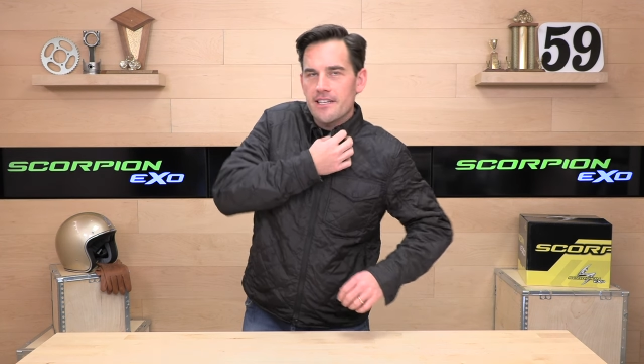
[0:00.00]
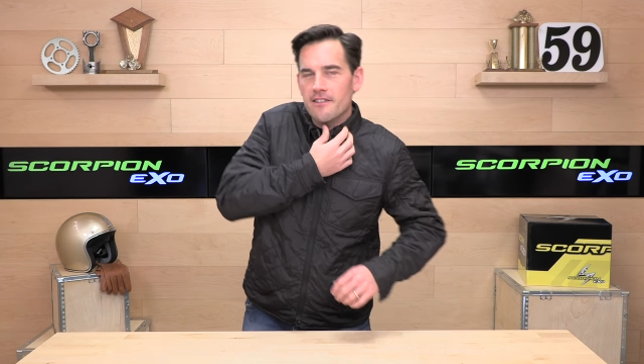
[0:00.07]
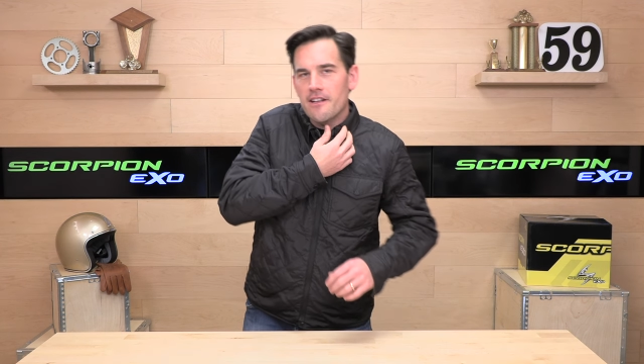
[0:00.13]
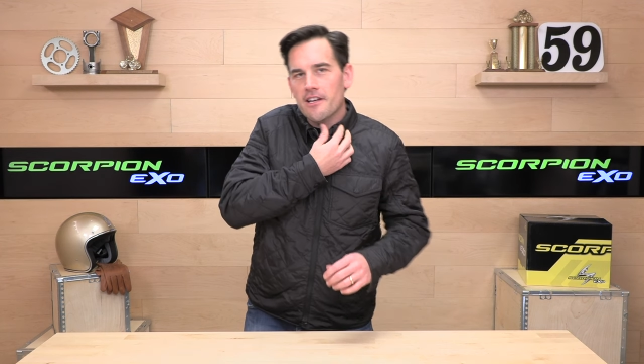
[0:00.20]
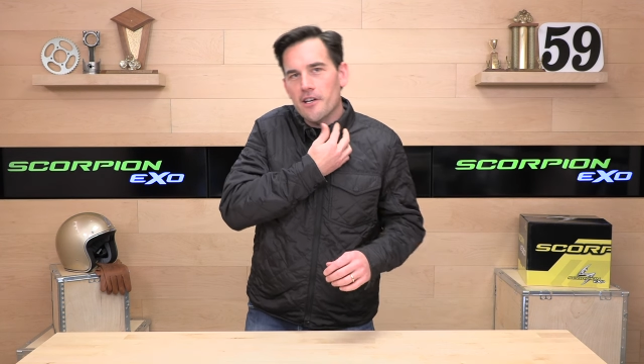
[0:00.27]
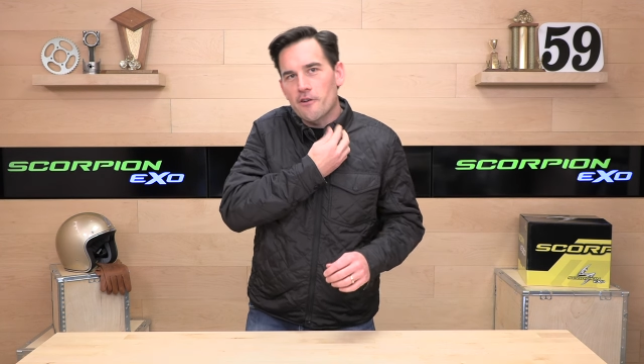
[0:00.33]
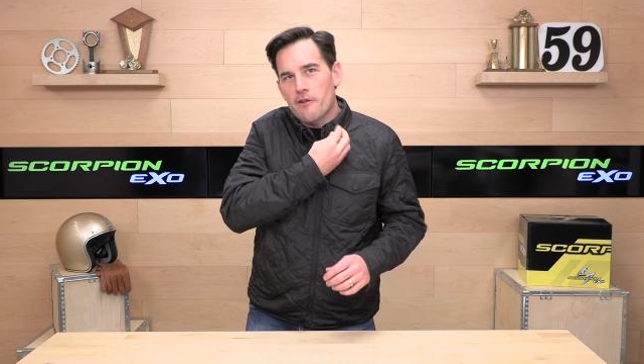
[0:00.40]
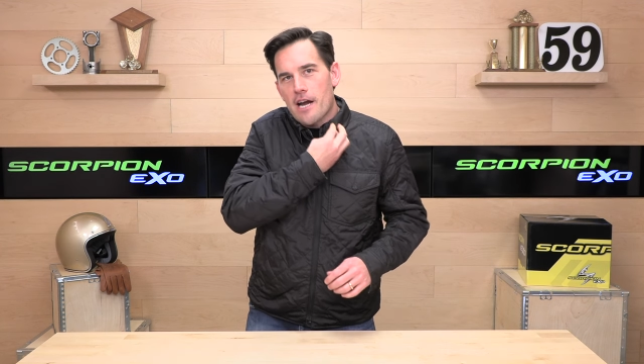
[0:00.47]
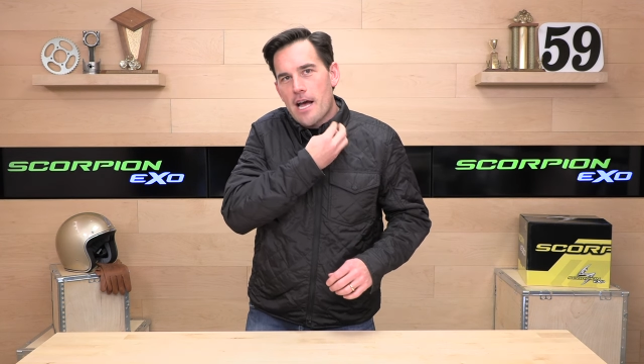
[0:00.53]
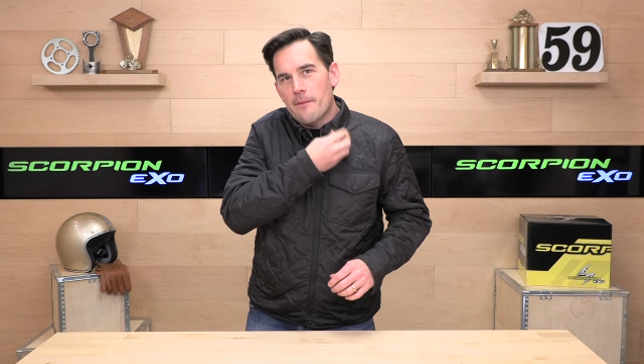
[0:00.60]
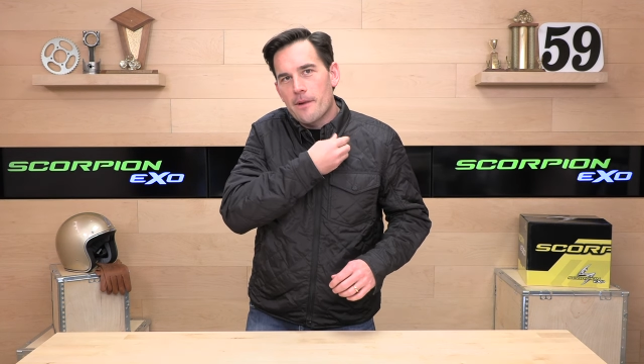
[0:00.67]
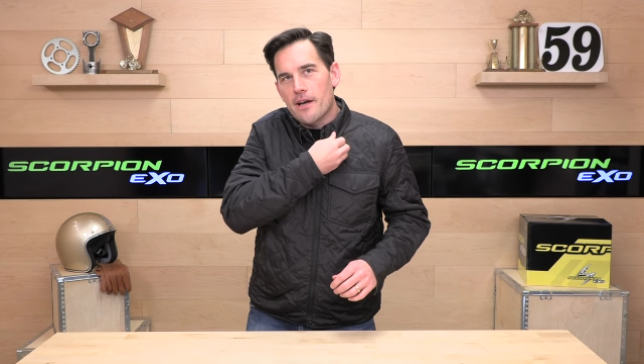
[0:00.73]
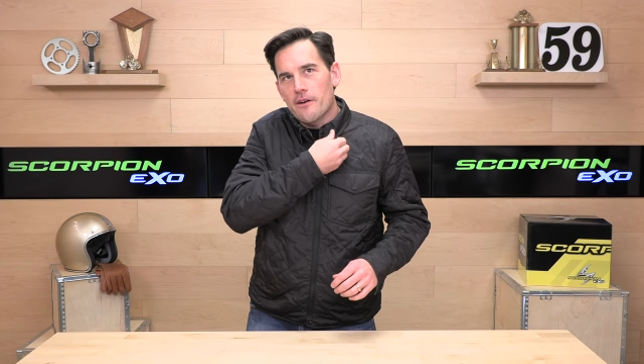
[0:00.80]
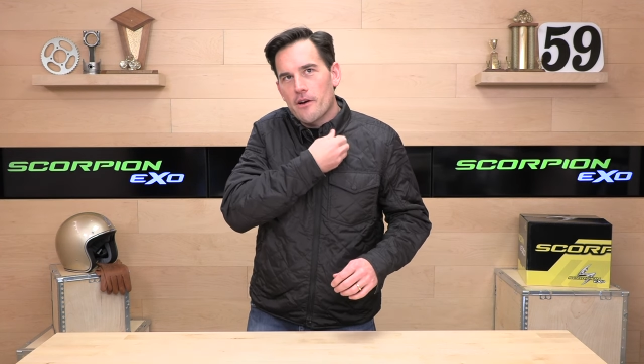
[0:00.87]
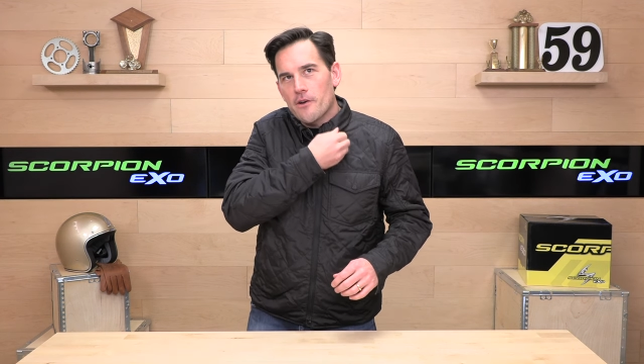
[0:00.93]
a lot of
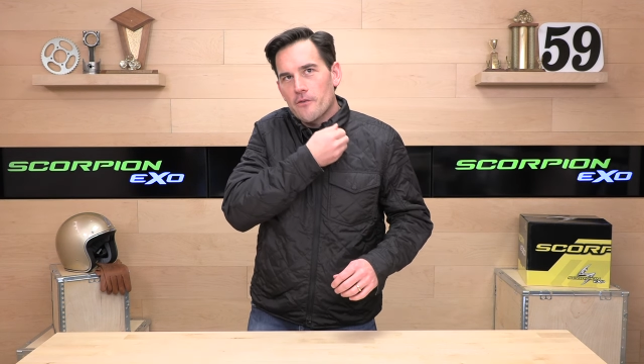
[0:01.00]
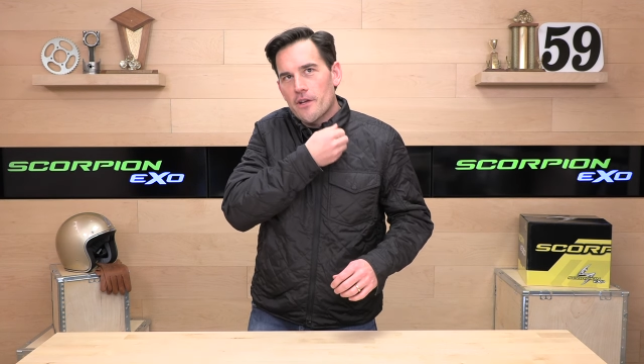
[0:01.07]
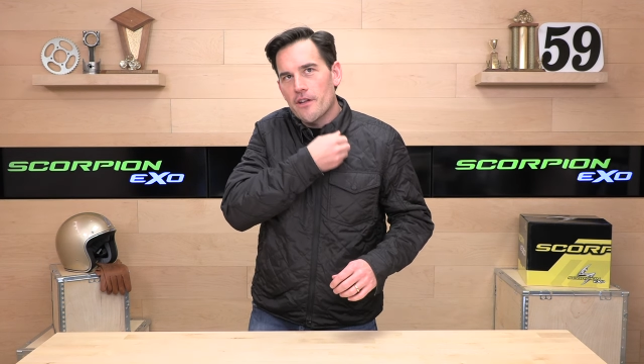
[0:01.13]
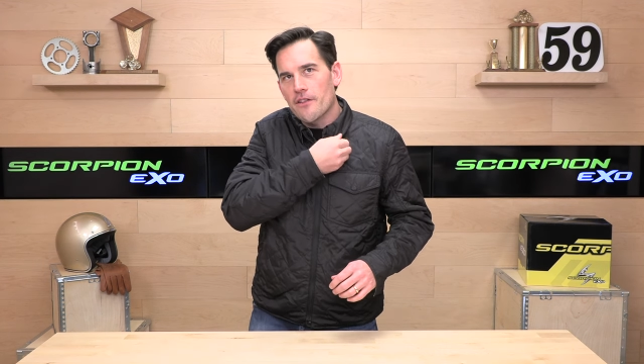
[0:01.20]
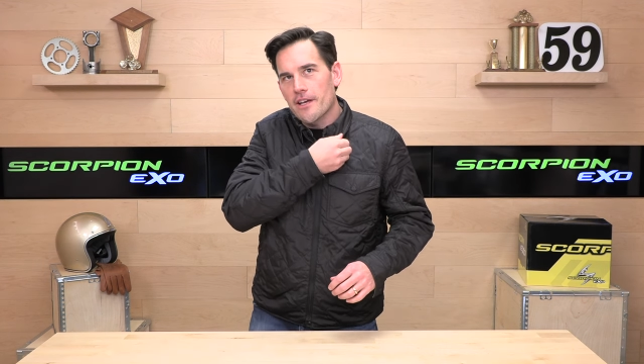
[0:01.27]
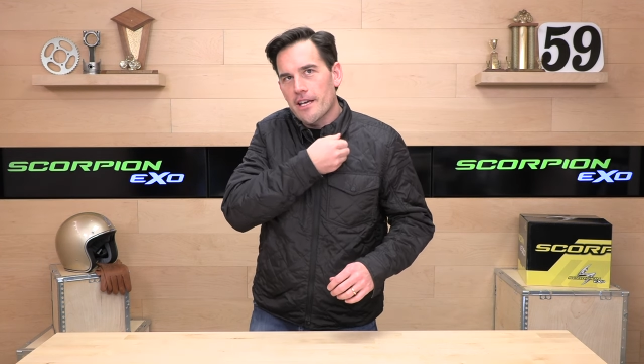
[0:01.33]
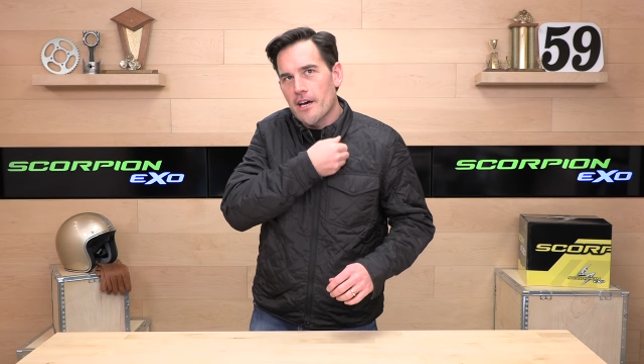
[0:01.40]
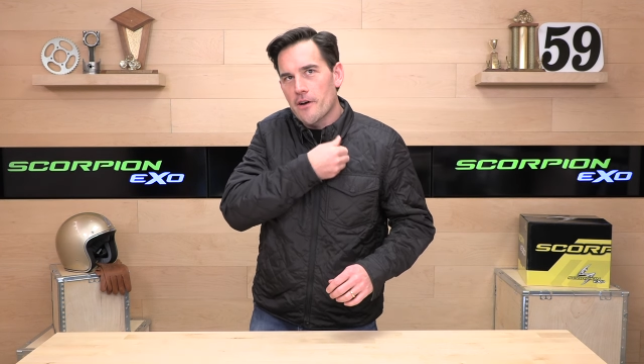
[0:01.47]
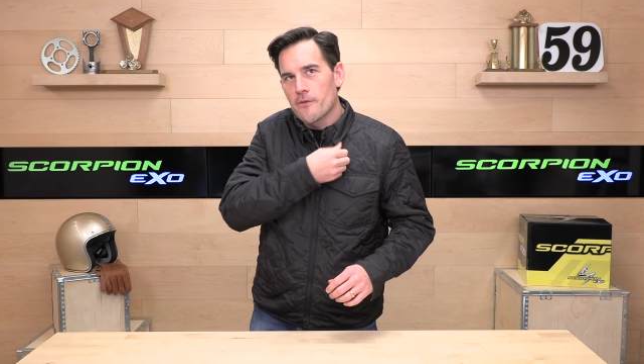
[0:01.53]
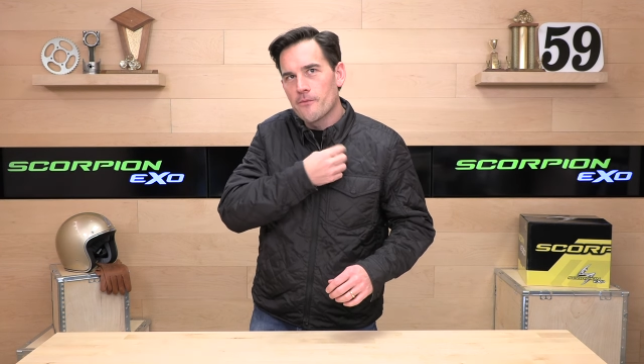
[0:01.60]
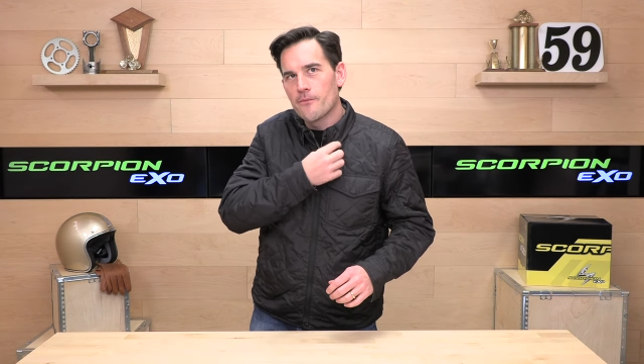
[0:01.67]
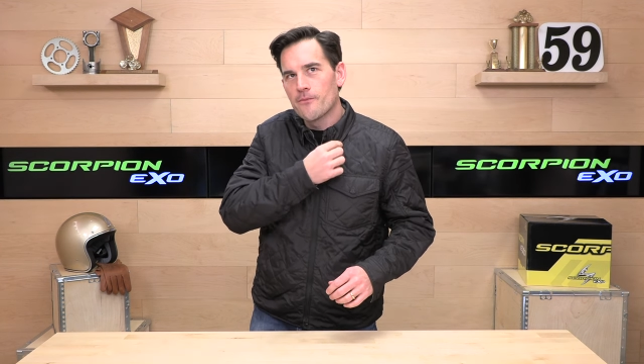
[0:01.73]
grab out. Oh, there they go.